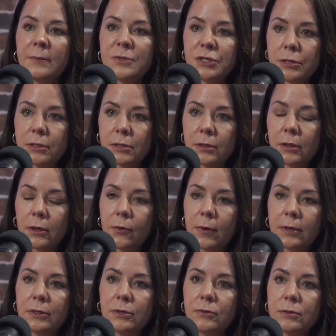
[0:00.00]
sure you could go
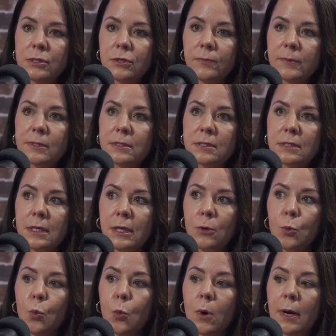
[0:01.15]
on YouTube and see
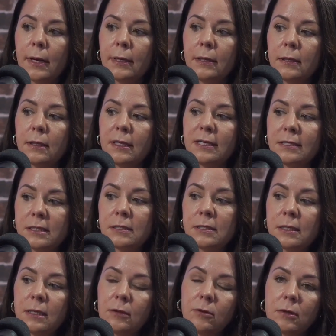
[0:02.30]
what
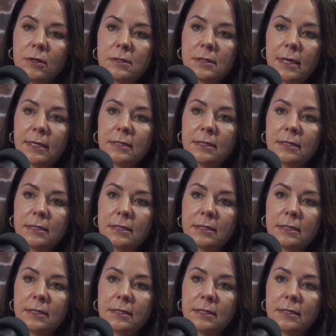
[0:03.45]
ECT looks like